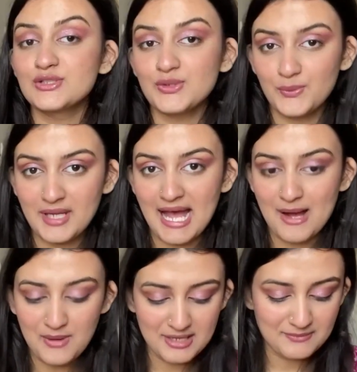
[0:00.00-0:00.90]
So we
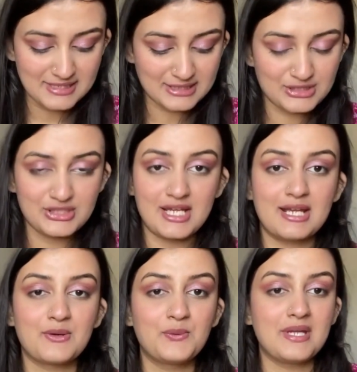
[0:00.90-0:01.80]
have our
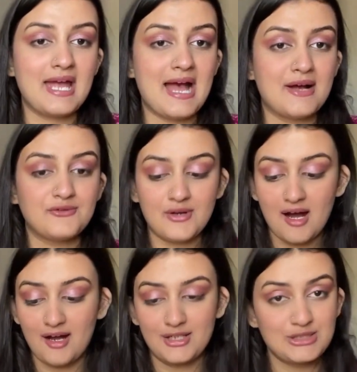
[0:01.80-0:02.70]
milkshake, we have
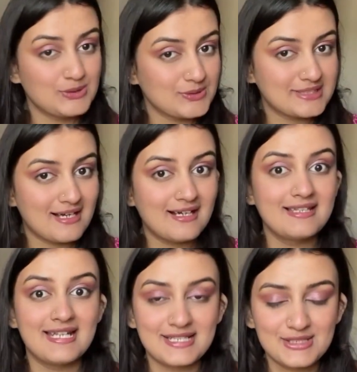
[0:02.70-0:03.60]
our dosa.
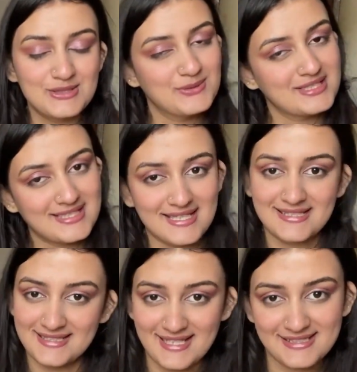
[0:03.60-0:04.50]
Let's do a
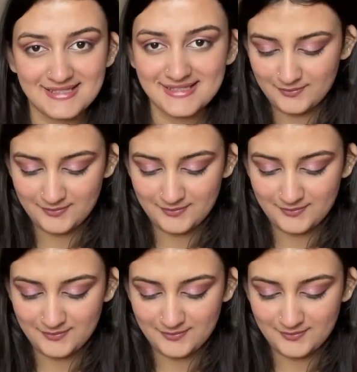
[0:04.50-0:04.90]
taste test.